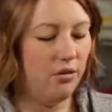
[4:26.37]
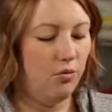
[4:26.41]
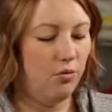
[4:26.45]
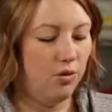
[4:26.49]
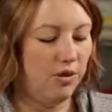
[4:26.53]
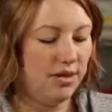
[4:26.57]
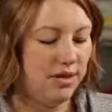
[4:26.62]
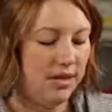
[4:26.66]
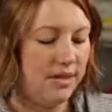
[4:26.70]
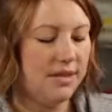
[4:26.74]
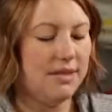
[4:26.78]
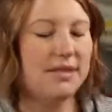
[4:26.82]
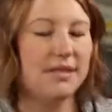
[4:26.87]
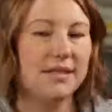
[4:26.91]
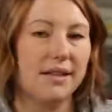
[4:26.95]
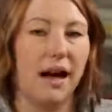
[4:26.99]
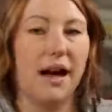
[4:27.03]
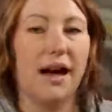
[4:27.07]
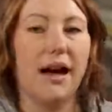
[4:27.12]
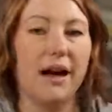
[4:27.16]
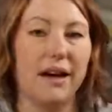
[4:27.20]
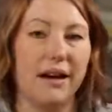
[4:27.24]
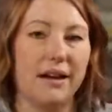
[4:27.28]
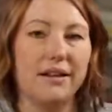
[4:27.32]
what's
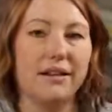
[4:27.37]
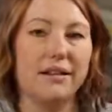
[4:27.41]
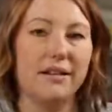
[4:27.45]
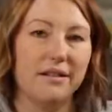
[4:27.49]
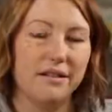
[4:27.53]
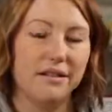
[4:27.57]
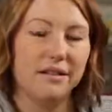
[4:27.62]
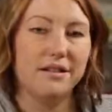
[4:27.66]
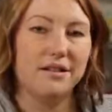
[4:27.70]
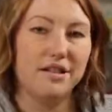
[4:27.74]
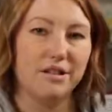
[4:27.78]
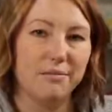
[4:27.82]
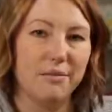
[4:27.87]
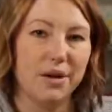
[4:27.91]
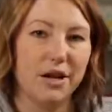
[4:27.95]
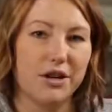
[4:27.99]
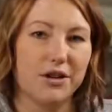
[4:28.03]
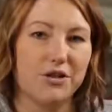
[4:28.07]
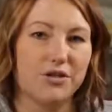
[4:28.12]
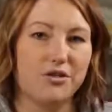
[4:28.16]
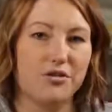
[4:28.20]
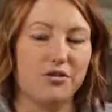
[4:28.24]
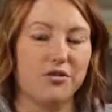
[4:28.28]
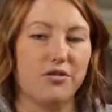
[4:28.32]
inside to
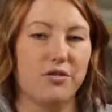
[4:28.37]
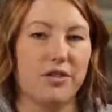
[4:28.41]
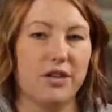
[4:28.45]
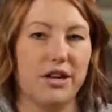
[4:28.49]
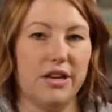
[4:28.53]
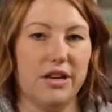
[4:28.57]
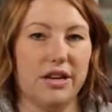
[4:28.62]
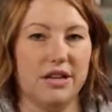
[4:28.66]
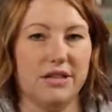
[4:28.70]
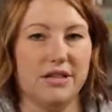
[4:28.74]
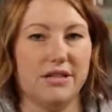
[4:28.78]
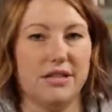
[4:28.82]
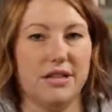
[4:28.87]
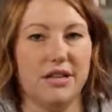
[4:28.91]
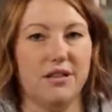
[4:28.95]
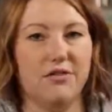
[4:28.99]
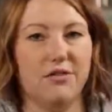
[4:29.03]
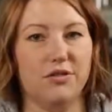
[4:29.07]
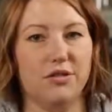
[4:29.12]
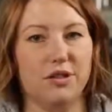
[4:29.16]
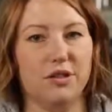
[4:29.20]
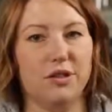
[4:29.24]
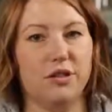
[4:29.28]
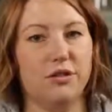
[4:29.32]
make sure that it gets
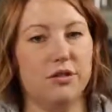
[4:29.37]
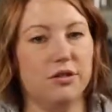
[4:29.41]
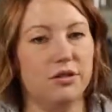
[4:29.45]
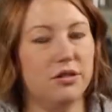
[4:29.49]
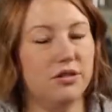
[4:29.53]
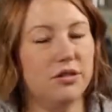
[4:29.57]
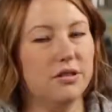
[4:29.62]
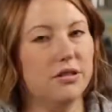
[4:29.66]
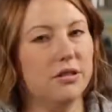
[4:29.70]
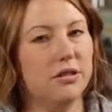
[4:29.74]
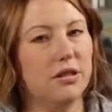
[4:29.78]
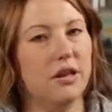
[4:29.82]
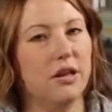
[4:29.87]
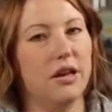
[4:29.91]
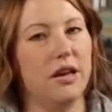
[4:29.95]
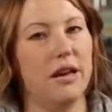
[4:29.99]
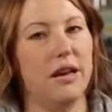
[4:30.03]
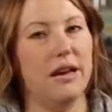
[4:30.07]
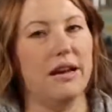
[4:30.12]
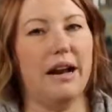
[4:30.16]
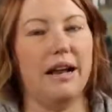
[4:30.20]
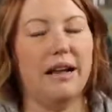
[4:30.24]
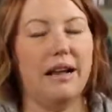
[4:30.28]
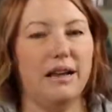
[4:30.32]
evenly cooked.
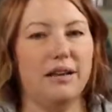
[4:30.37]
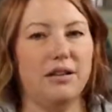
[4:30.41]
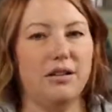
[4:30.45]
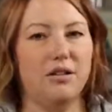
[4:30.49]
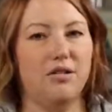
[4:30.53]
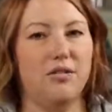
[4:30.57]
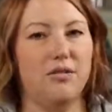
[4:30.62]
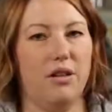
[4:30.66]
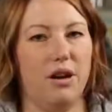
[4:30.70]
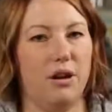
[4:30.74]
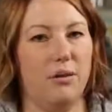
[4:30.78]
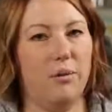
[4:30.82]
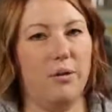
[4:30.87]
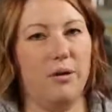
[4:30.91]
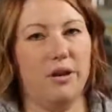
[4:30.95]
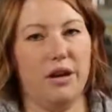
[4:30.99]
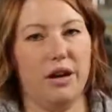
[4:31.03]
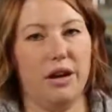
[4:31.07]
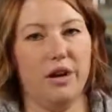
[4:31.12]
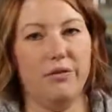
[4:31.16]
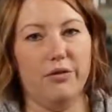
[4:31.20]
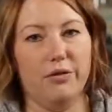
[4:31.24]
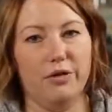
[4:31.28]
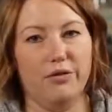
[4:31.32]
And I like to do that about
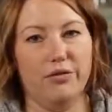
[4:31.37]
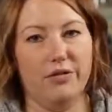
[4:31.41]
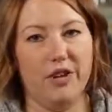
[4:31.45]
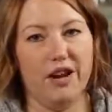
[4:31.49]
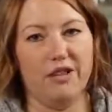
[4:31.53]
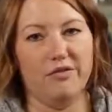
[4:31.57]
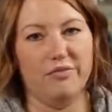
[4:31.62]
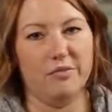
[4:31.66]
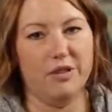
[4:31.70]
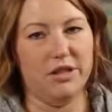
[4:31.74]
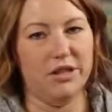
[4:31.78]
every 5